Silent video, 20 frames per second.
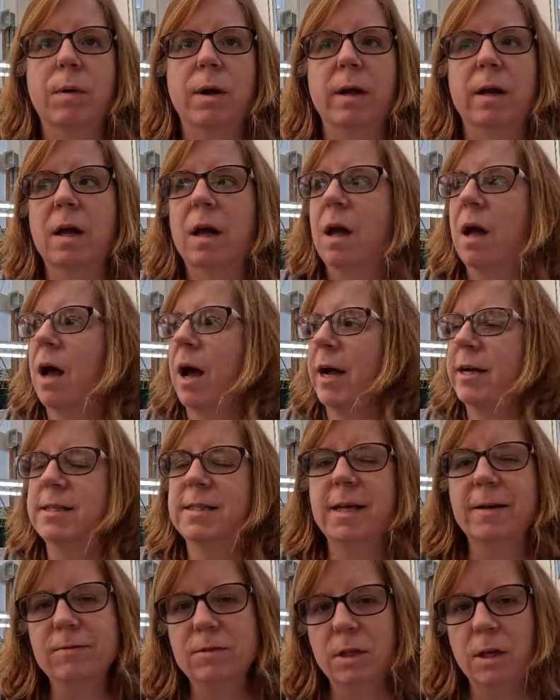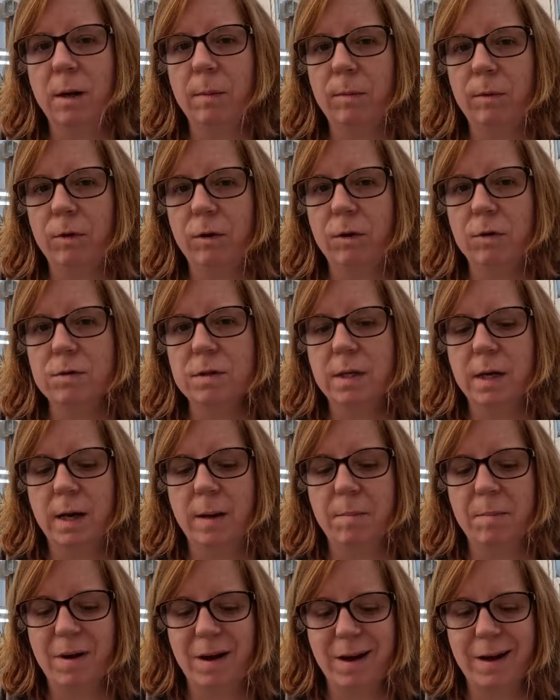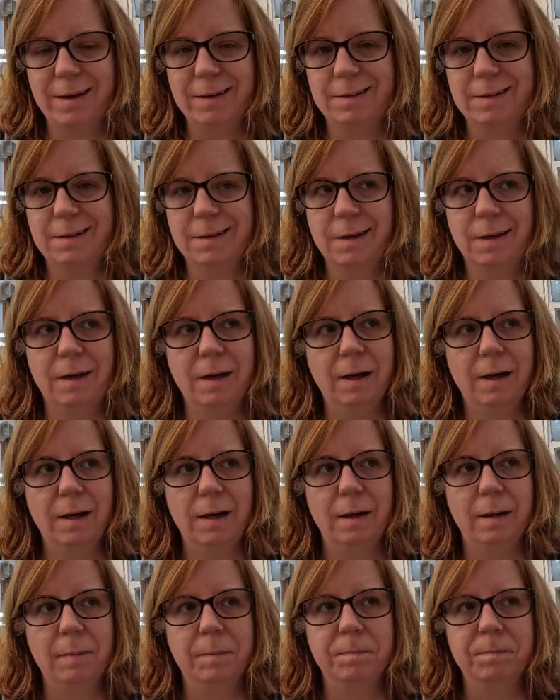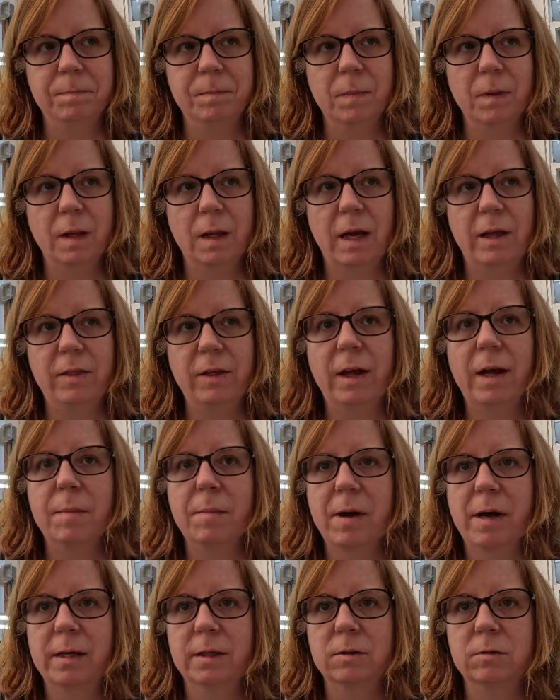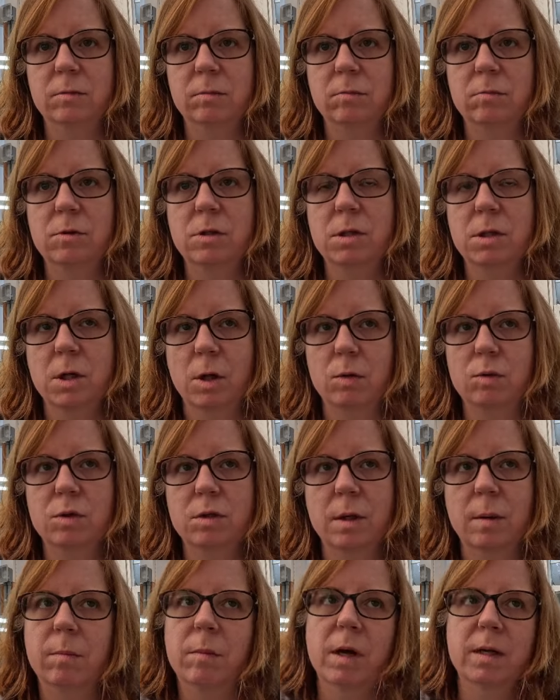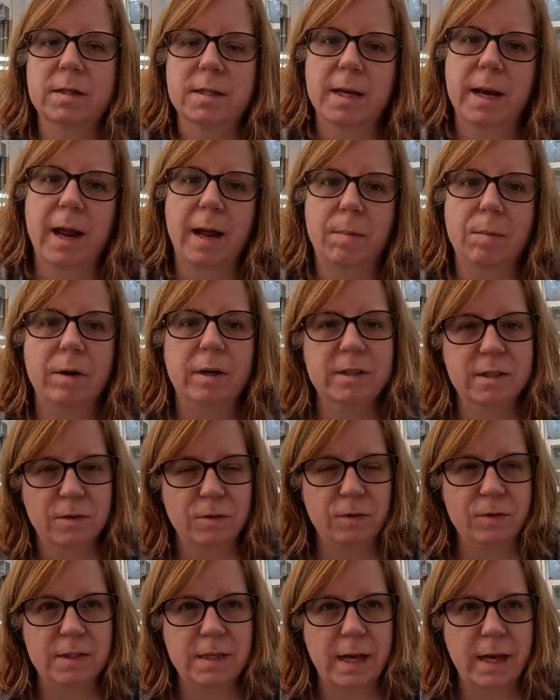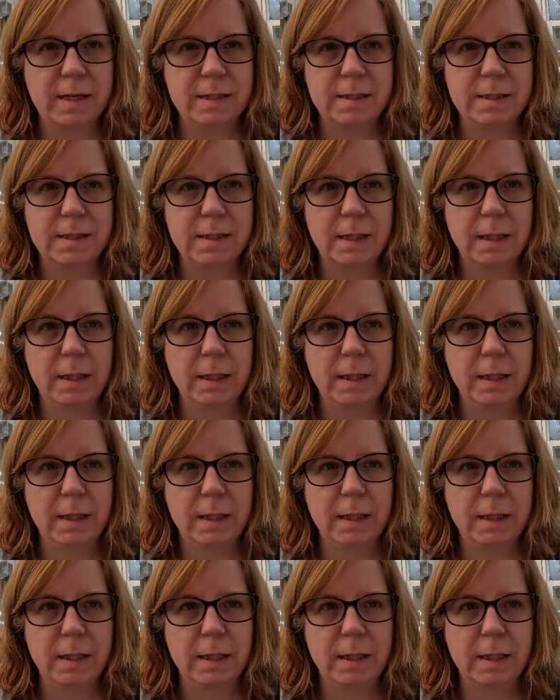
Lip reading: But I saved a couple of those, and I might, I think I might sow some, not today, but a different day, and